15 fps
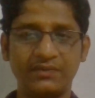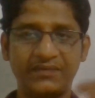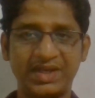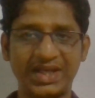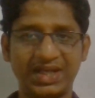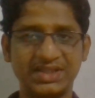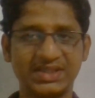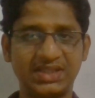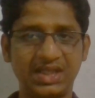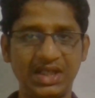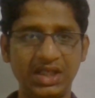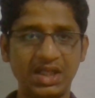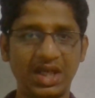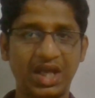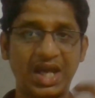we can
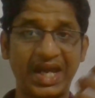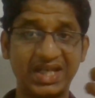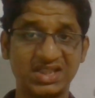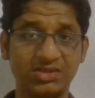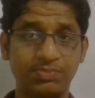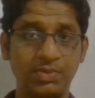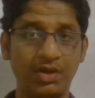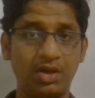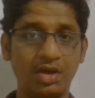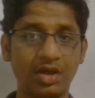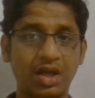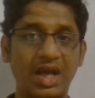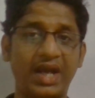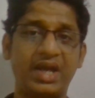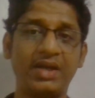say S
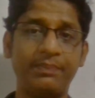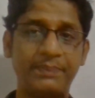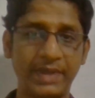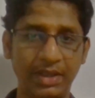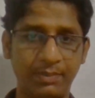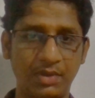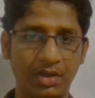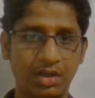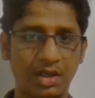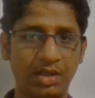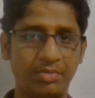block and P block